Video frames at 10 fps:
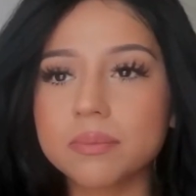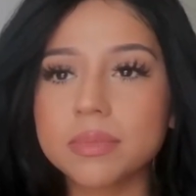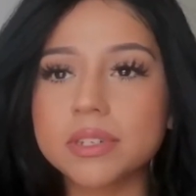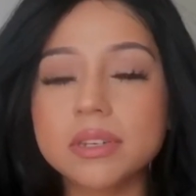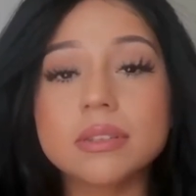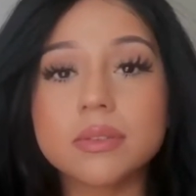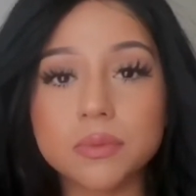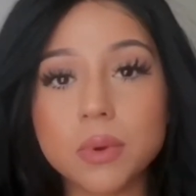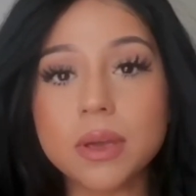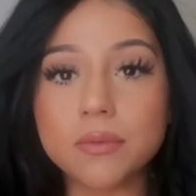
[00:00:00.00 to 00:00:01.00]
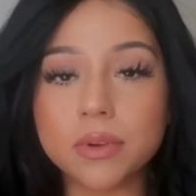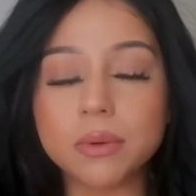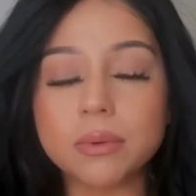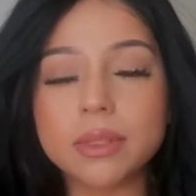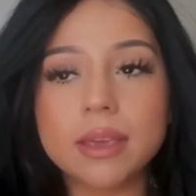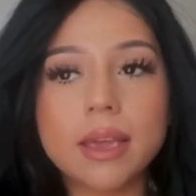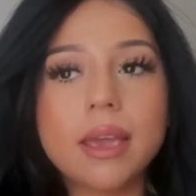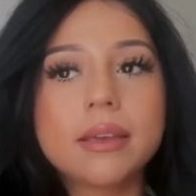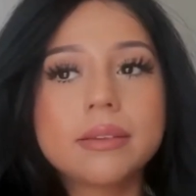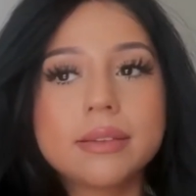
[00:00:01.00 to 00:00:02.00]
but she does it quite frequently,
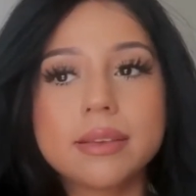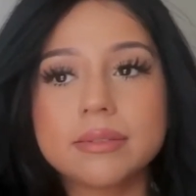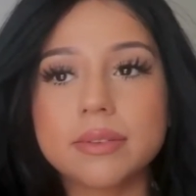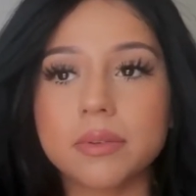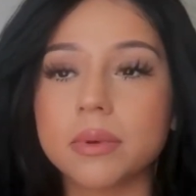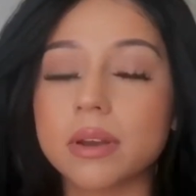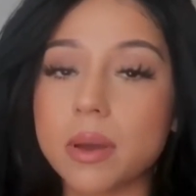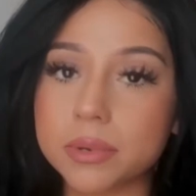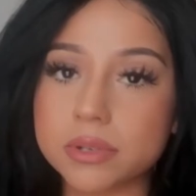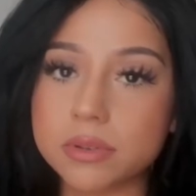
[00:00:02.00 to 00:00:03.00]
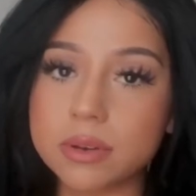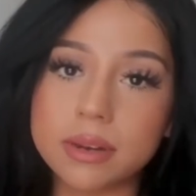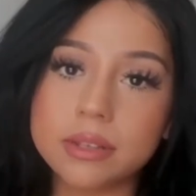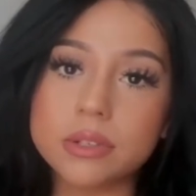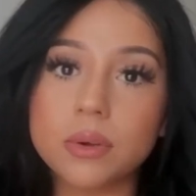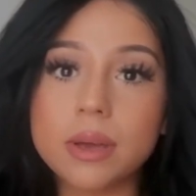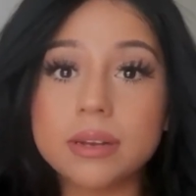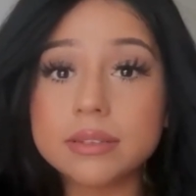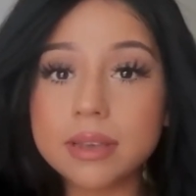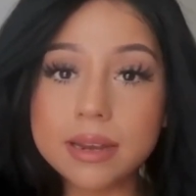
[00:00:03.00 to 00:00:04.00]
and she gives everyone an opportunity to go
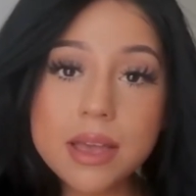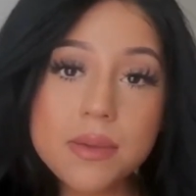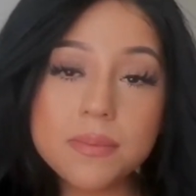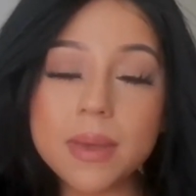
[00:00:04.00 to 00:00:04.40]
ahead and sign up.